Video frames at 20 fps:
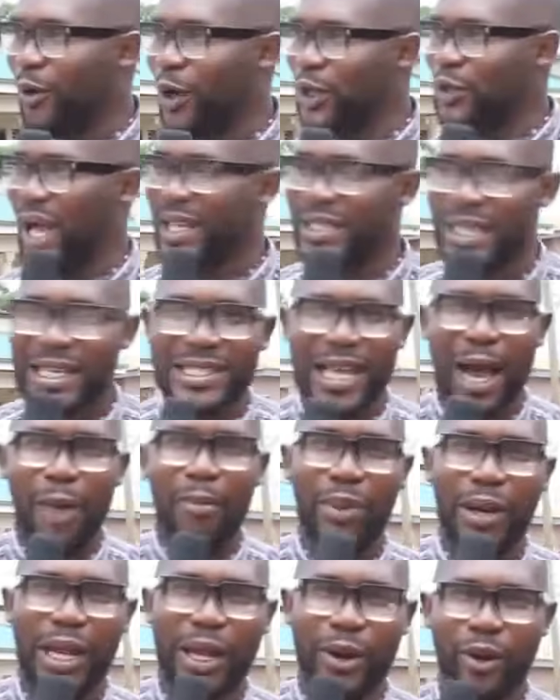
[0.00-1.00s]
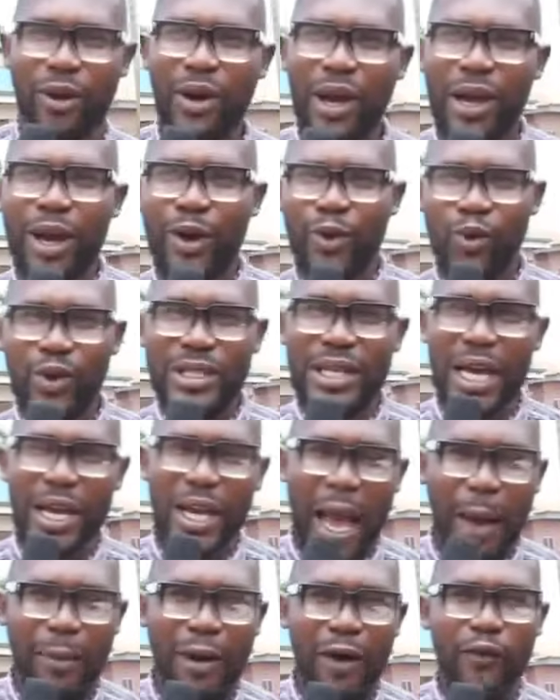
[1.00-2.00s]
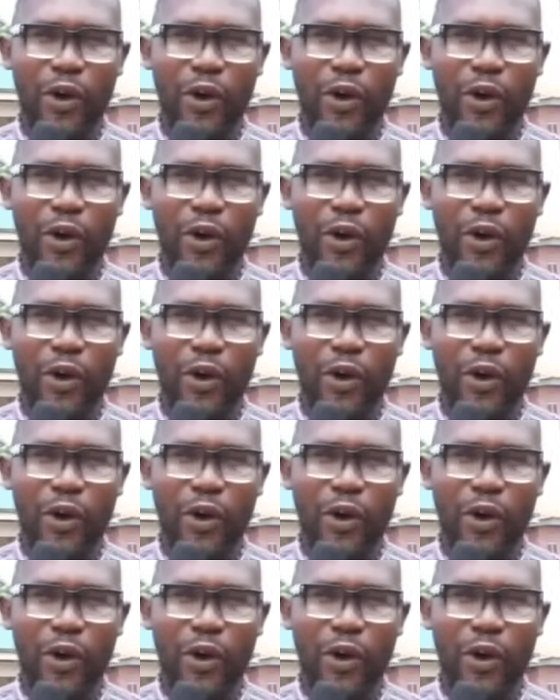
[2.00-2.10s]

course as a sample no utie the amount